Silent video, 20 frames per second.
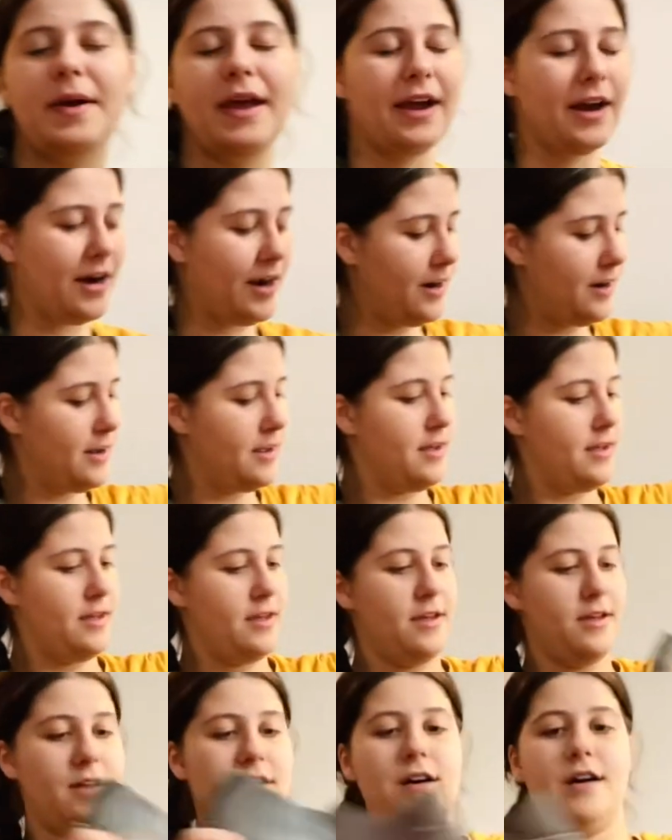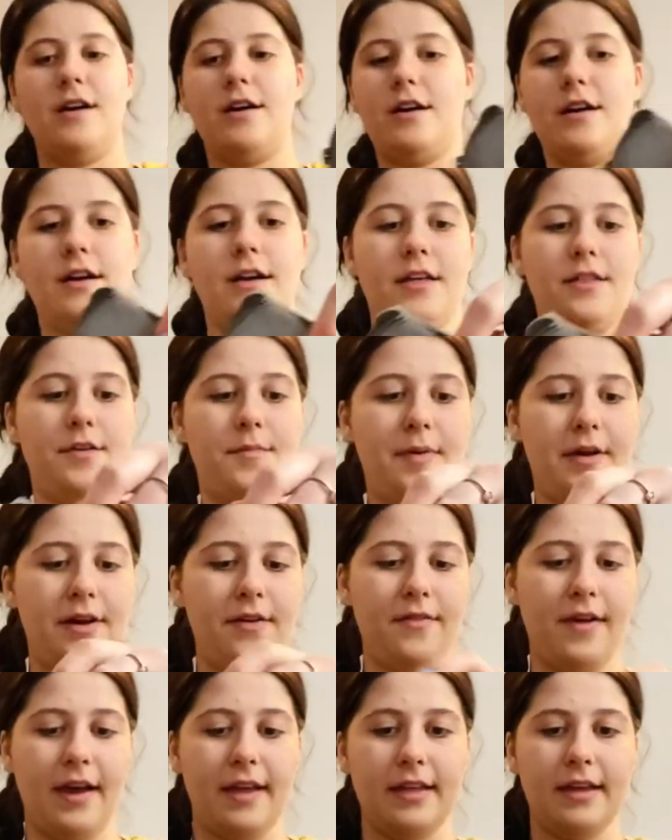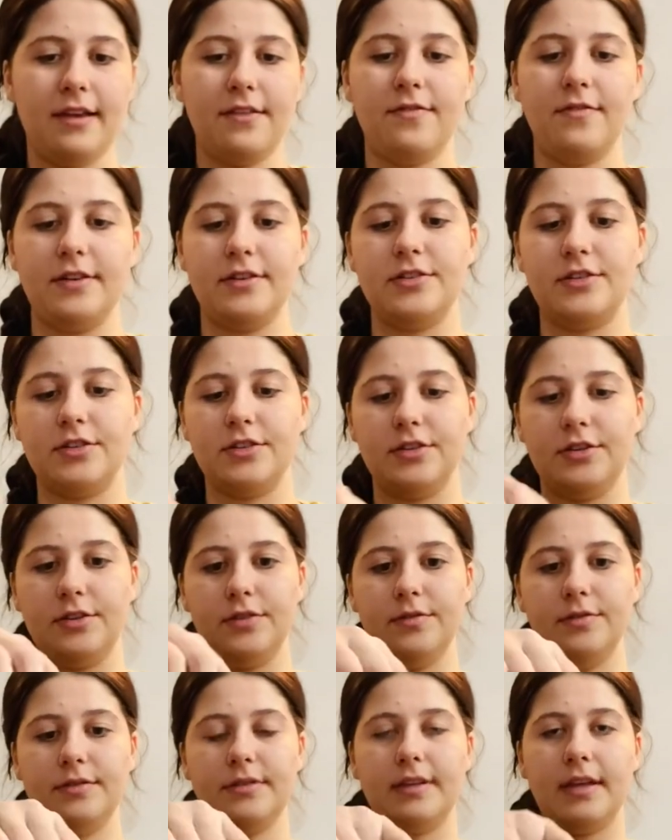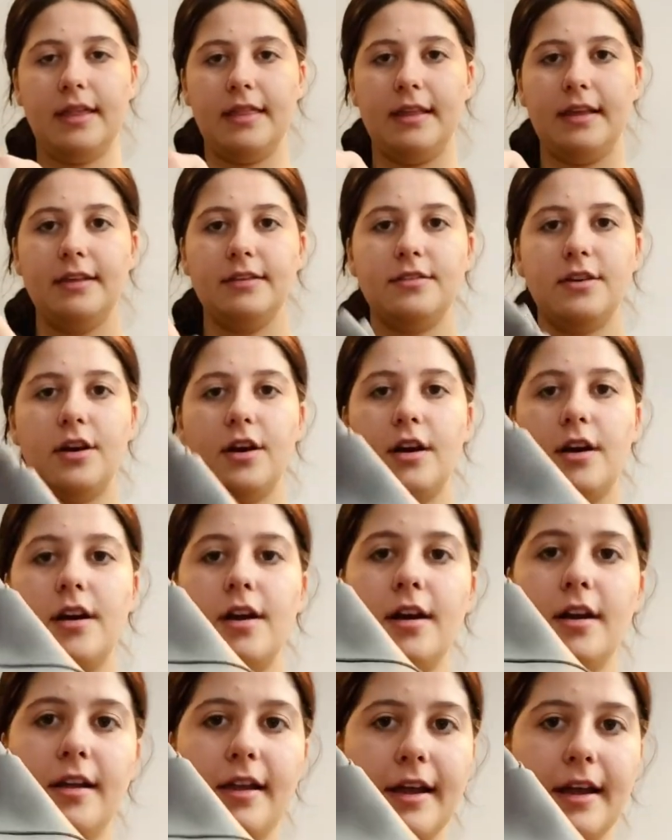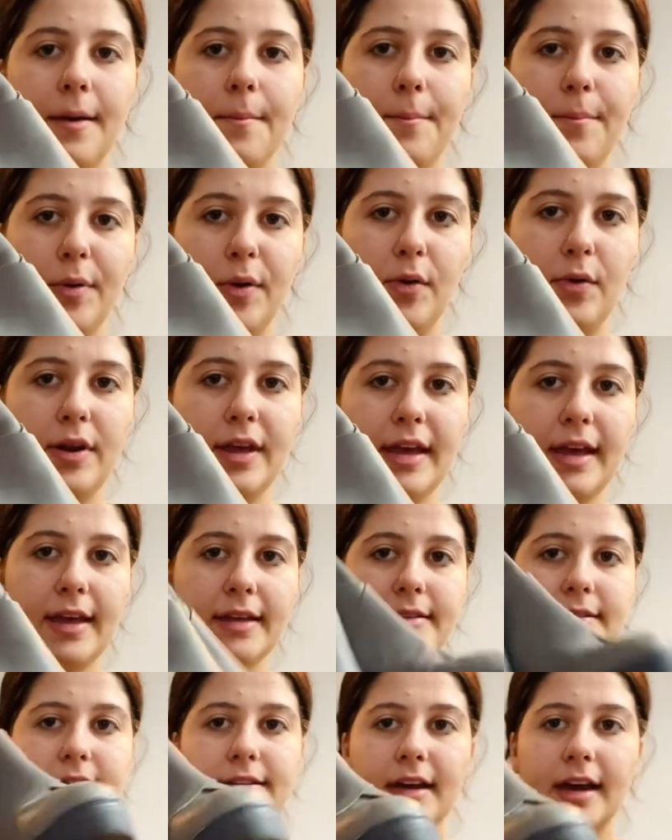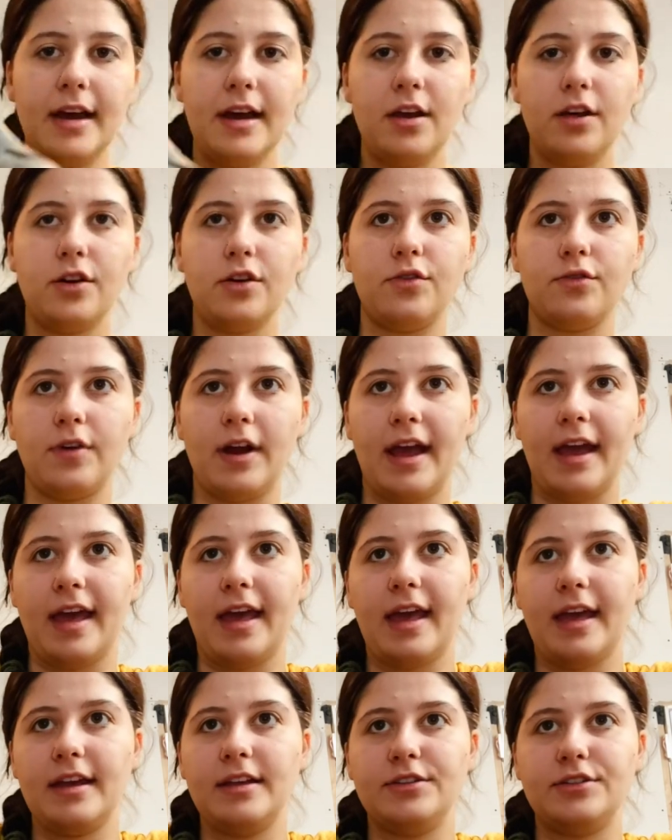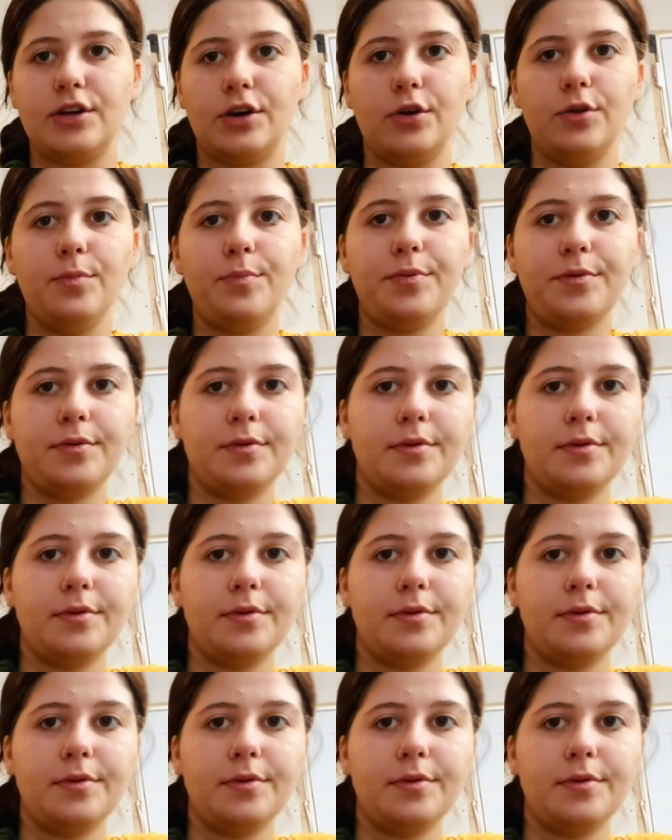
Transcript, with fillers: pair are another pair of Eileen Fisher shoes, and these are like a booty style gray taupe,